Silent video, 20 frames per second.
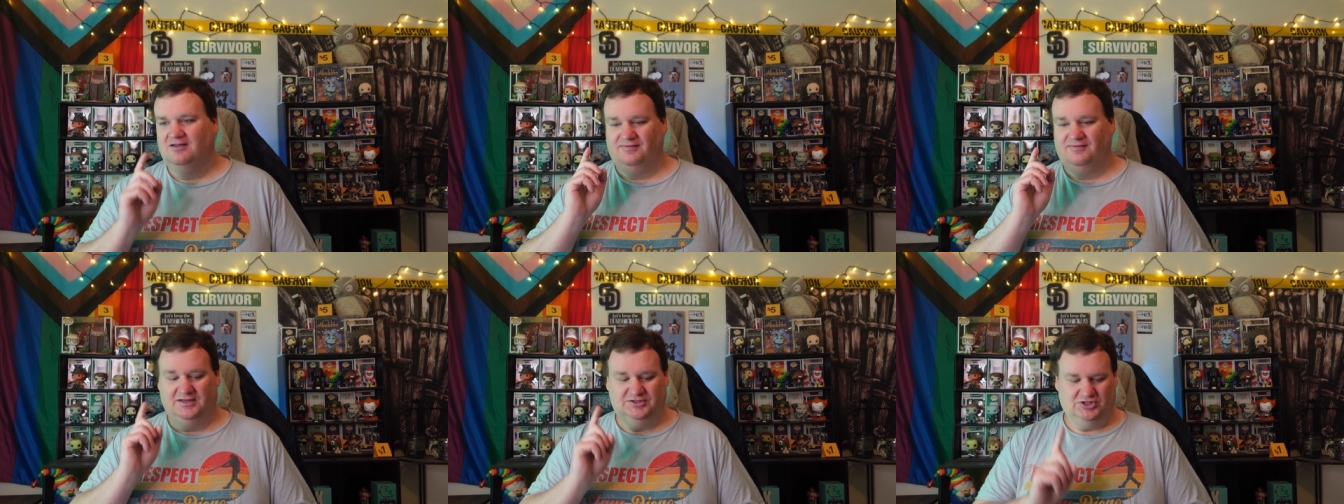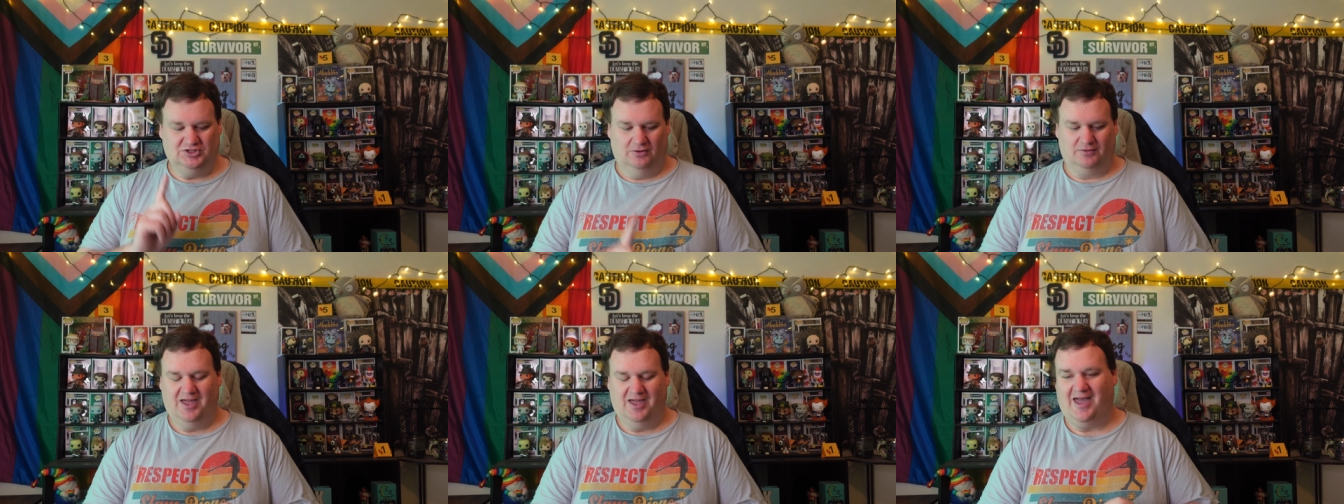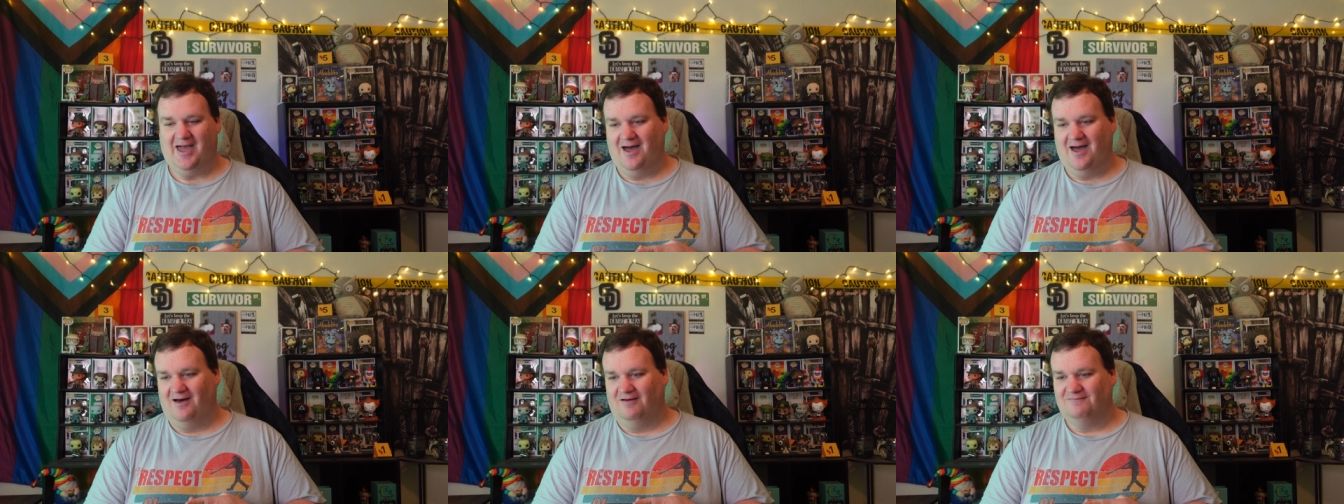They don't
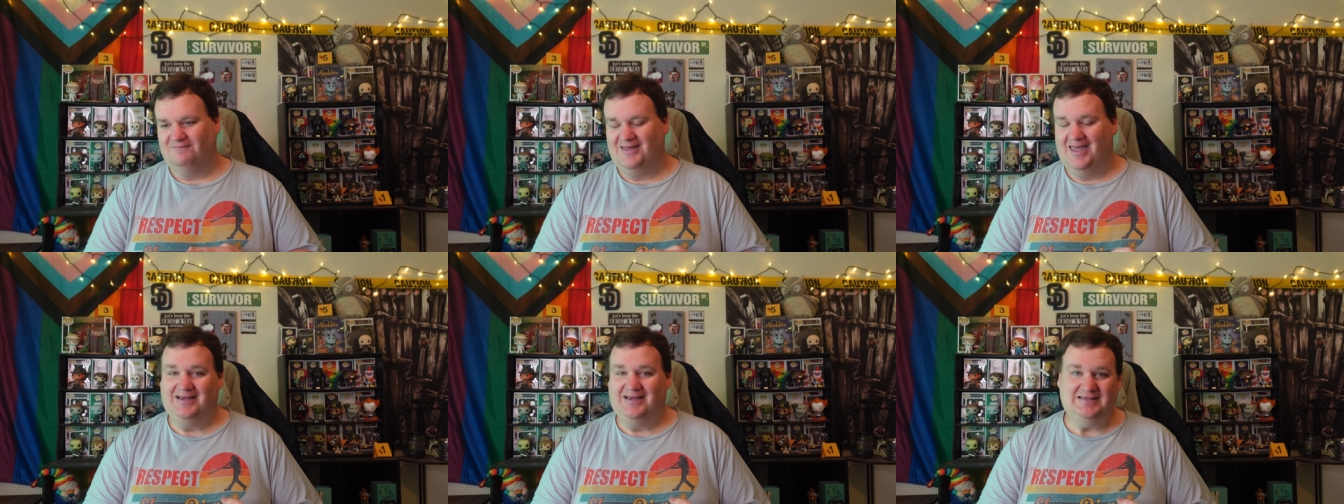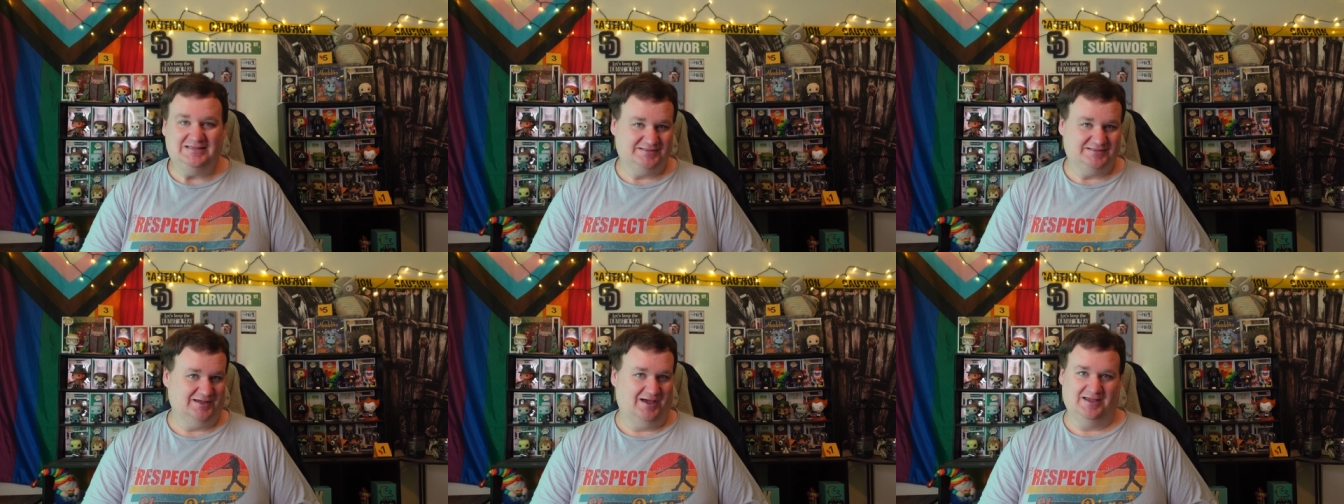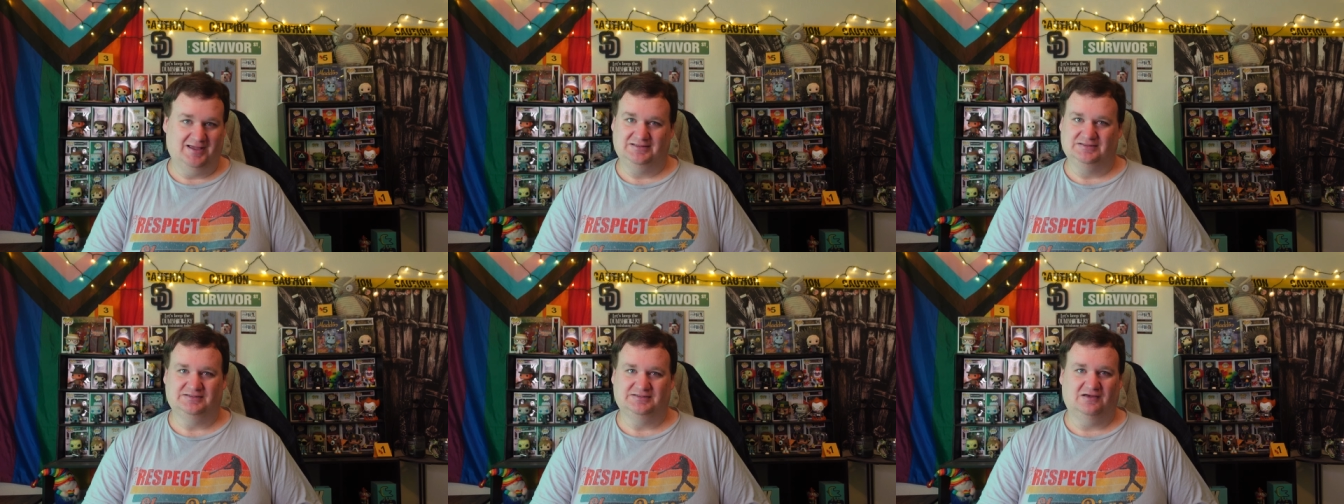have any
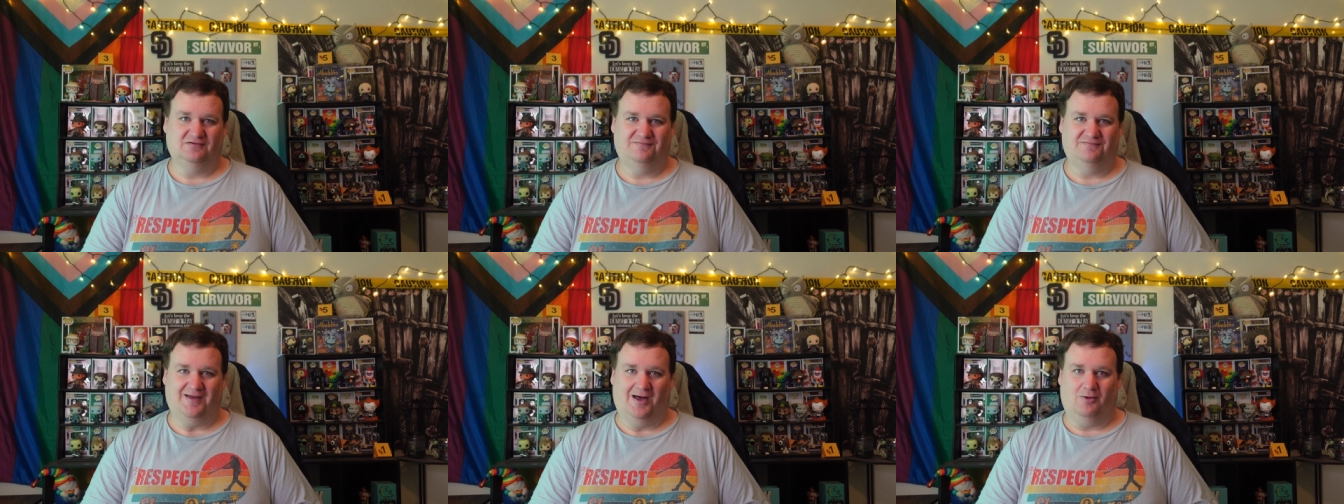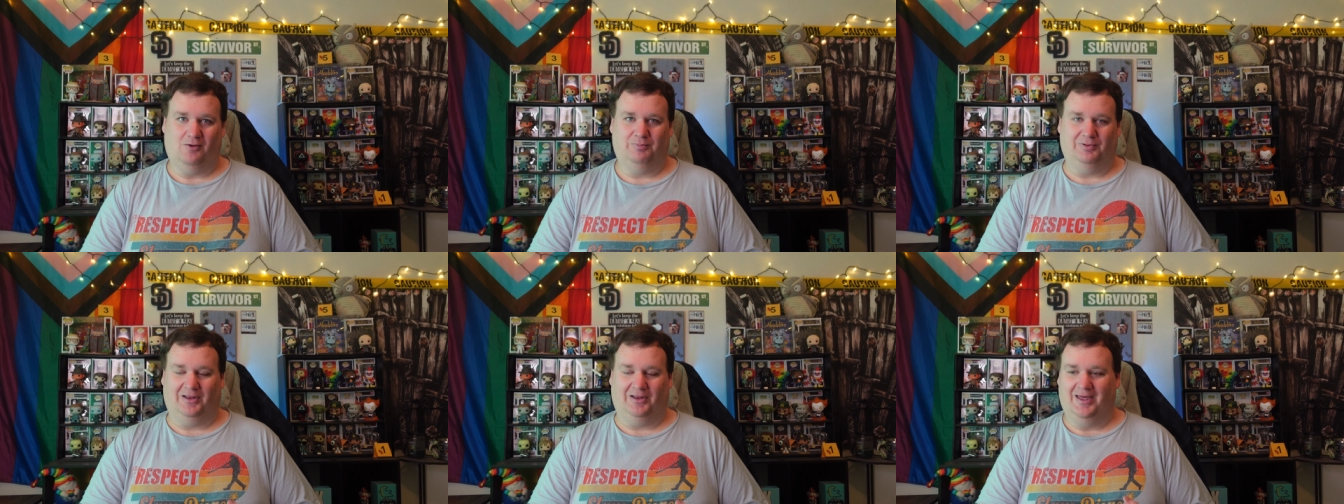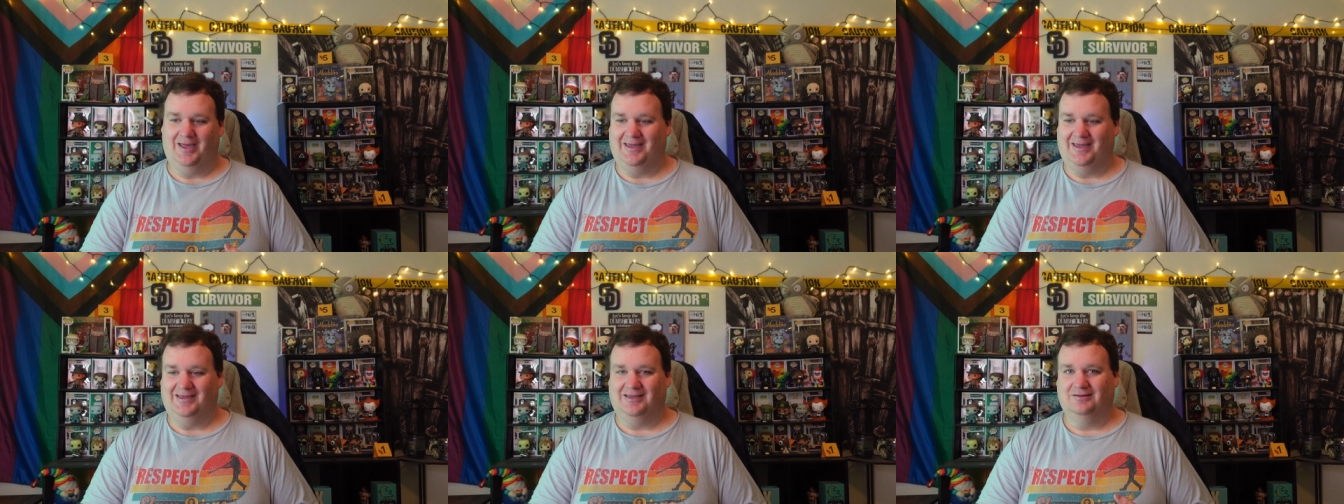signs of foul
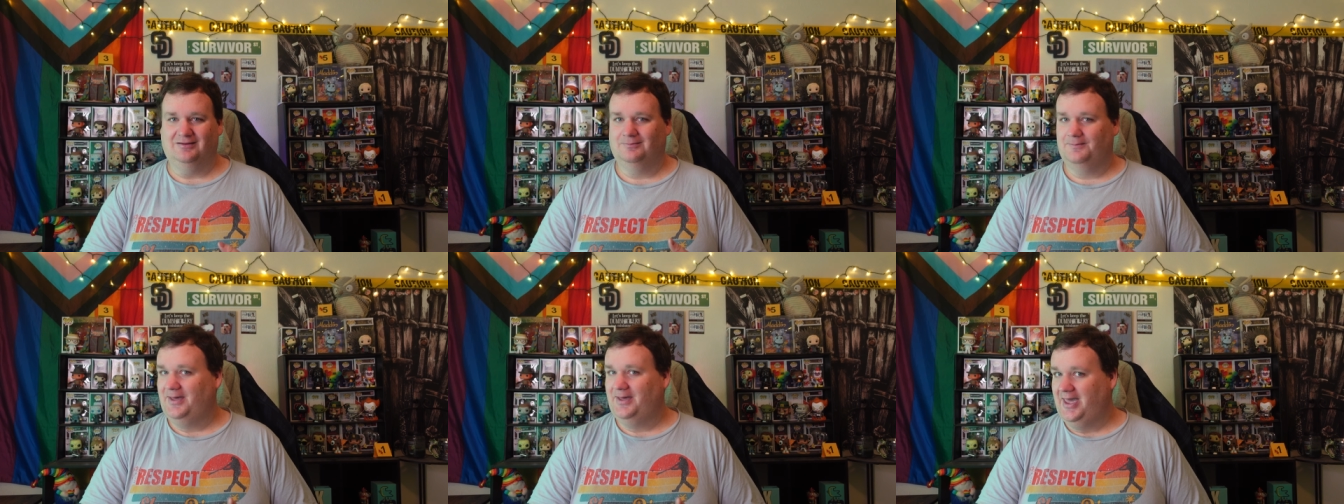play